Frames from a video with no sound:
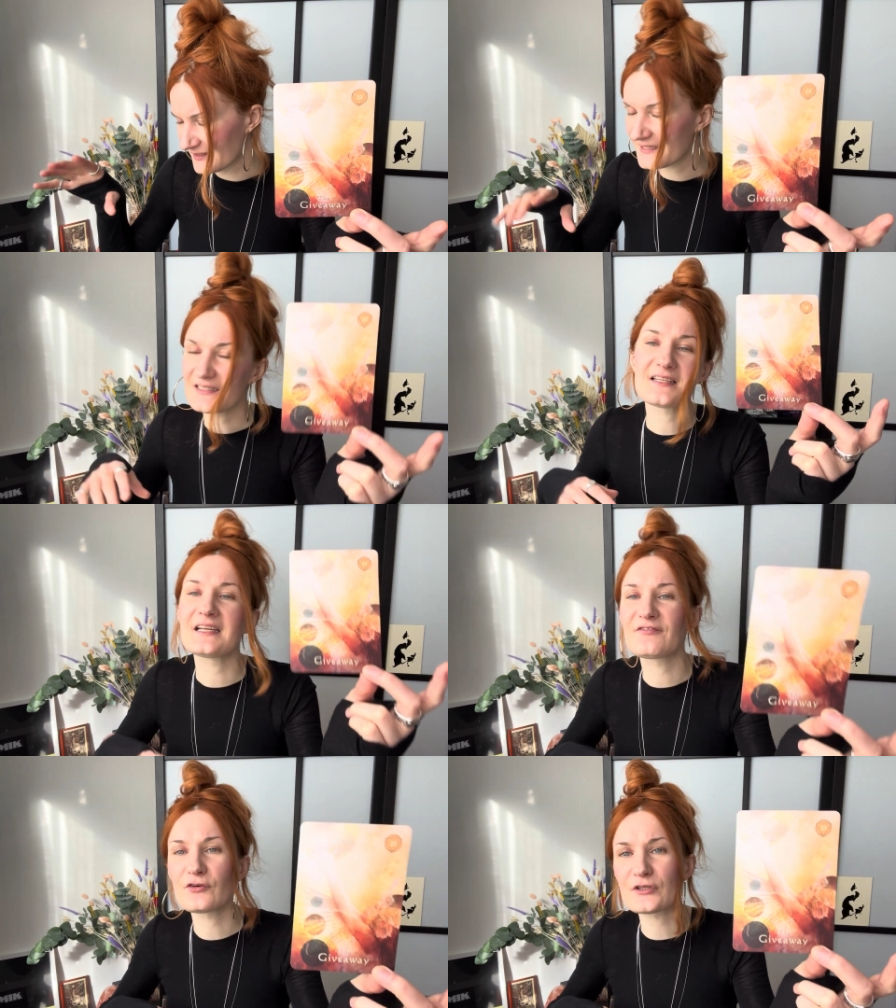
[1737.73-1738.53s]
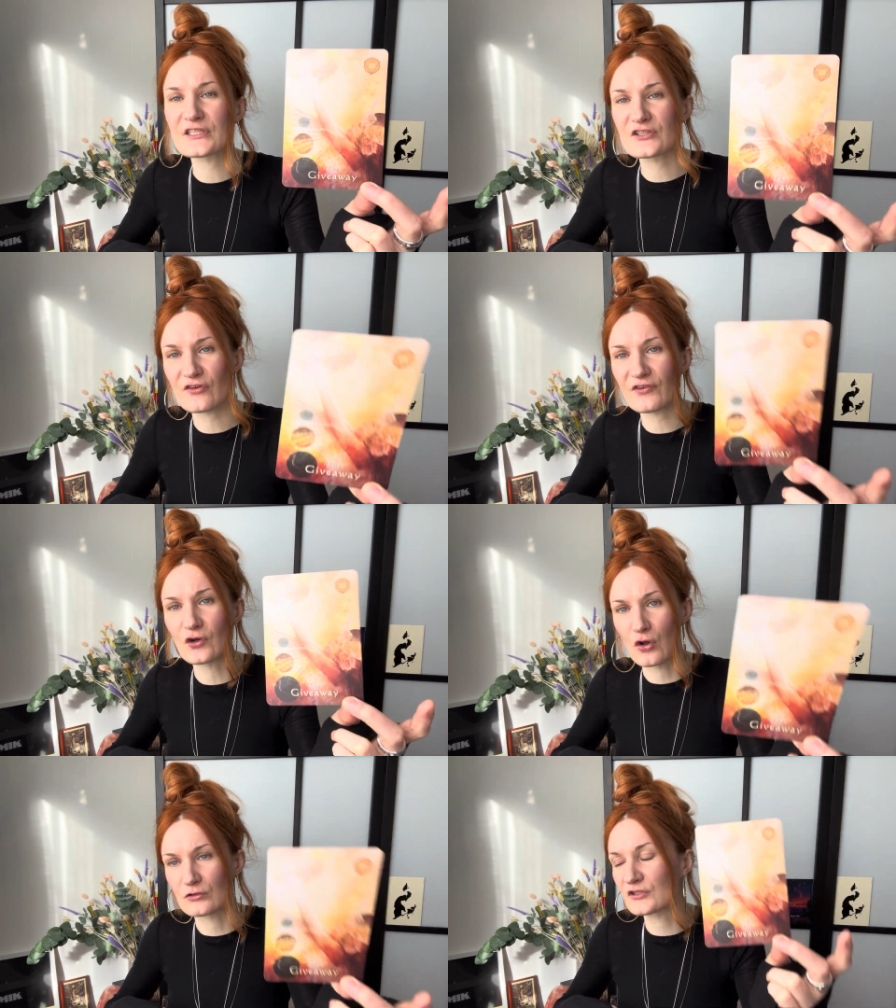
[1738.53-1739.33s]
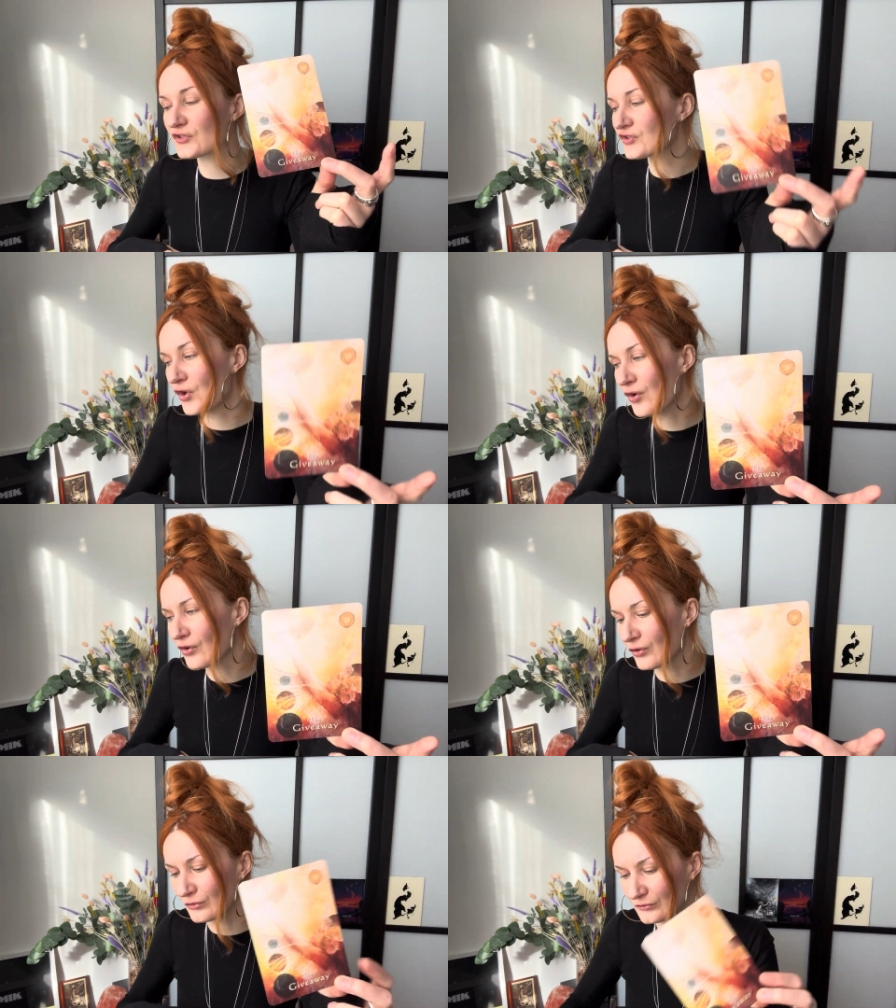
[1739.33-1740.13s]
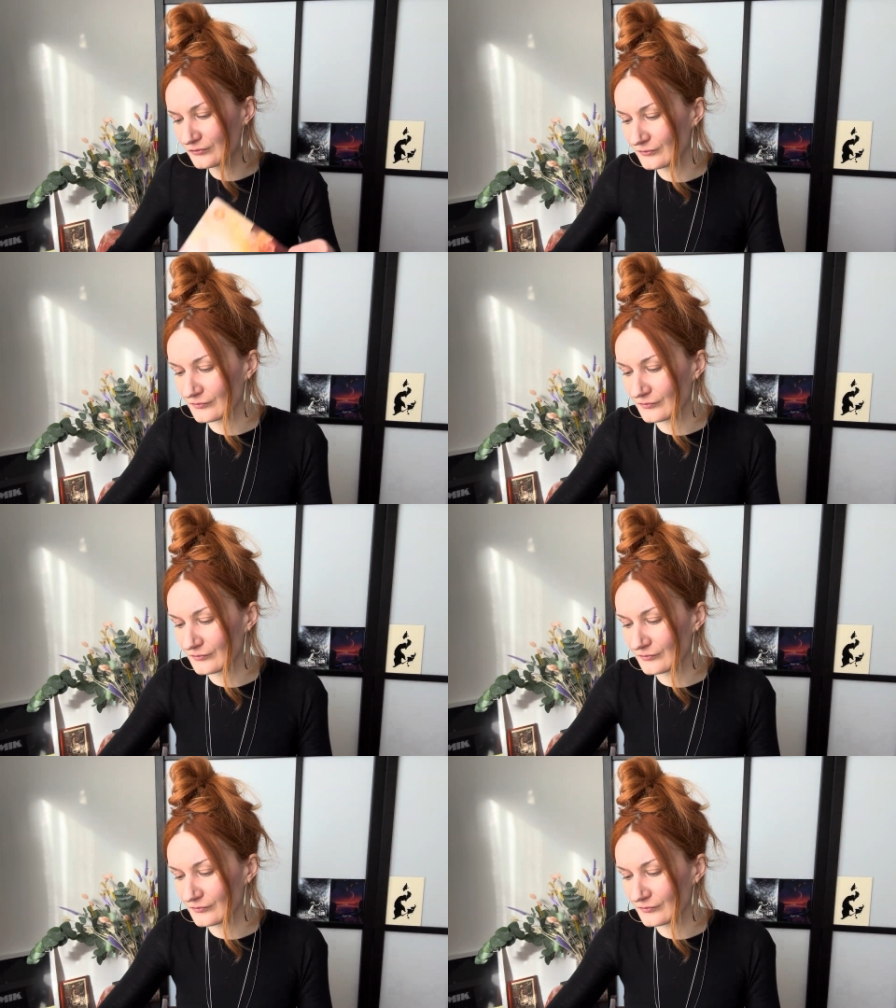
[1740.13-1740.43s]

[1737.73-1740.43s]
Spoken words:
Deliverance of an old soul.